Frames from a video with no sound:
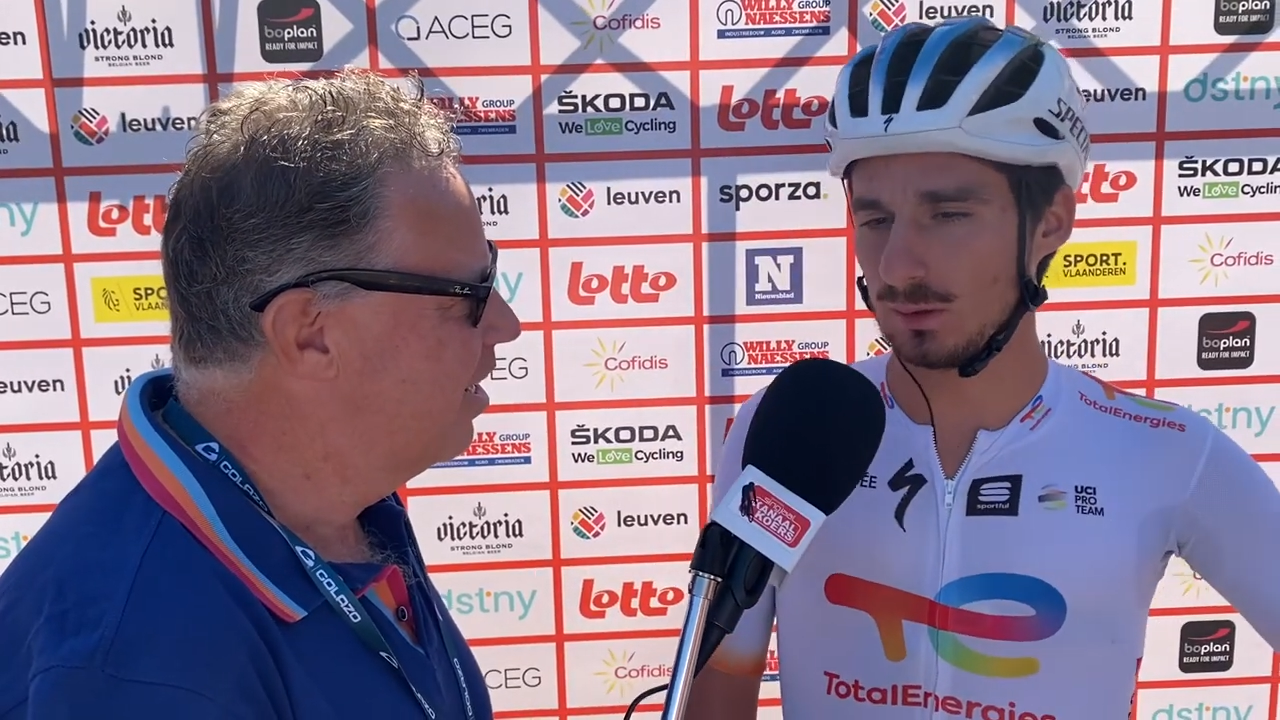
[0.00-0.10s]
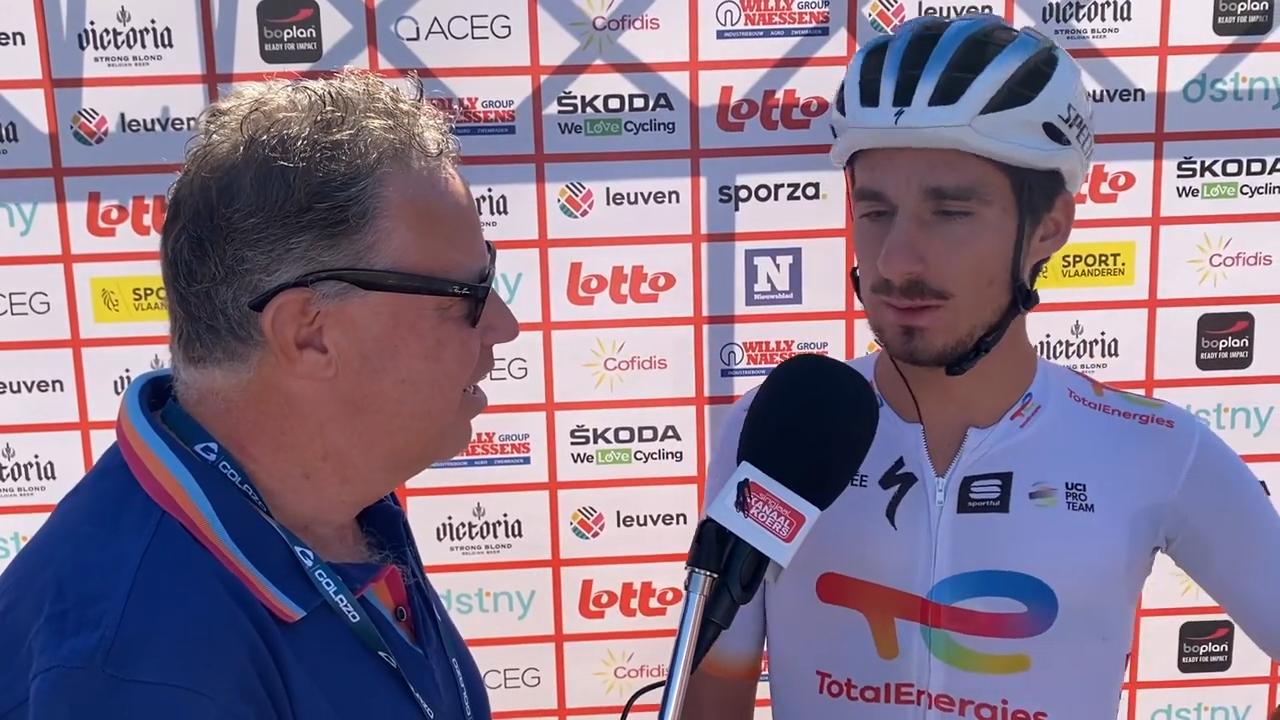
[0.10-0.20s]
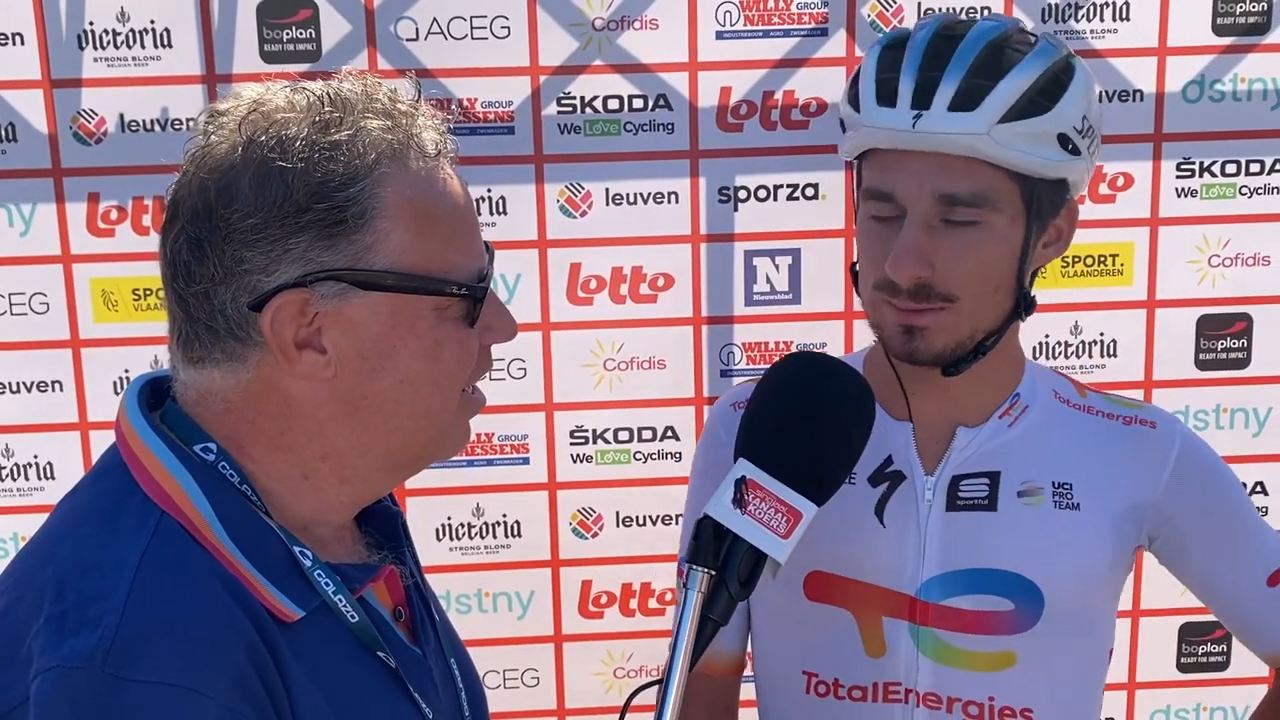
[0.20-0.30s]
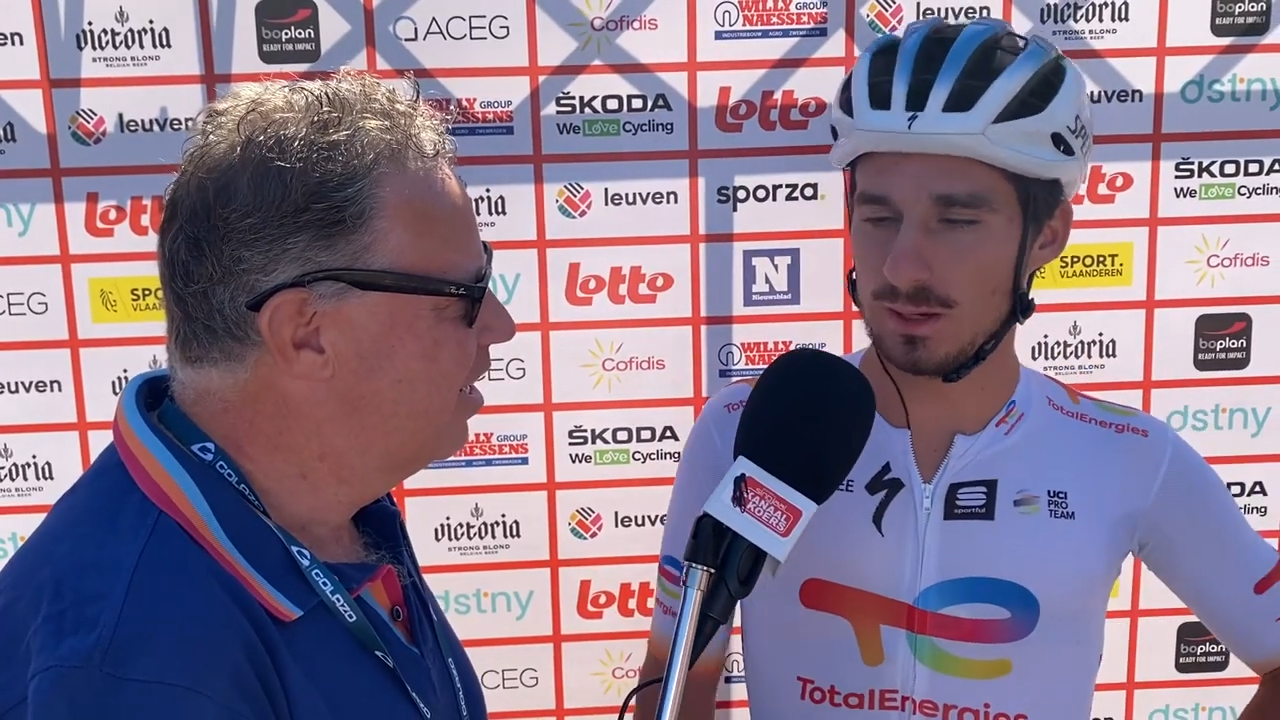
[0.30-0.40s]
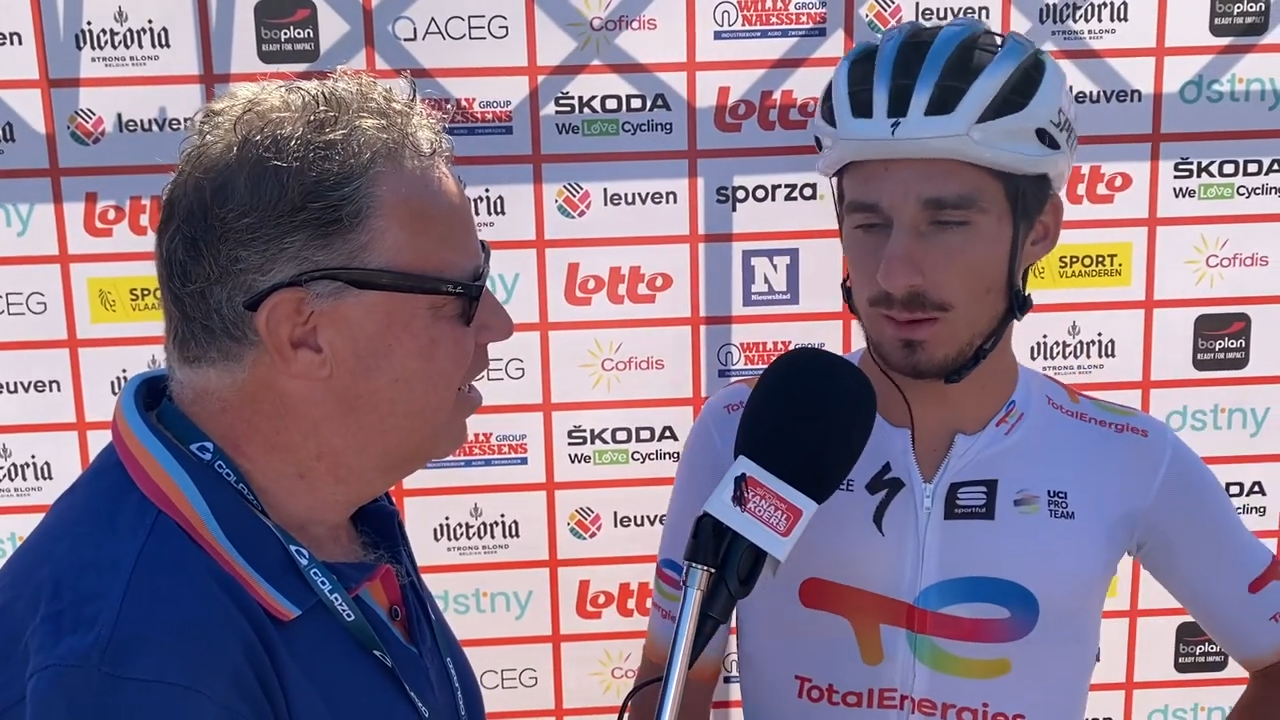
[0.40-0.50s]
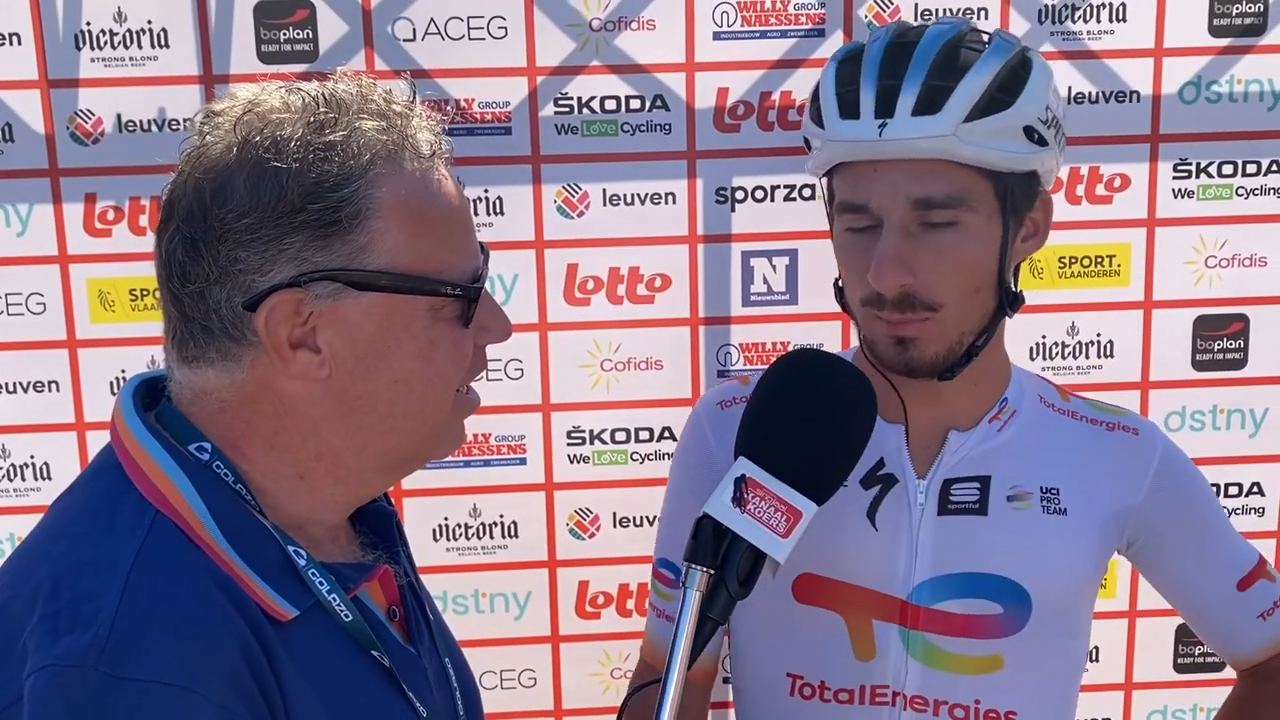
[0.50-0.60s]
the same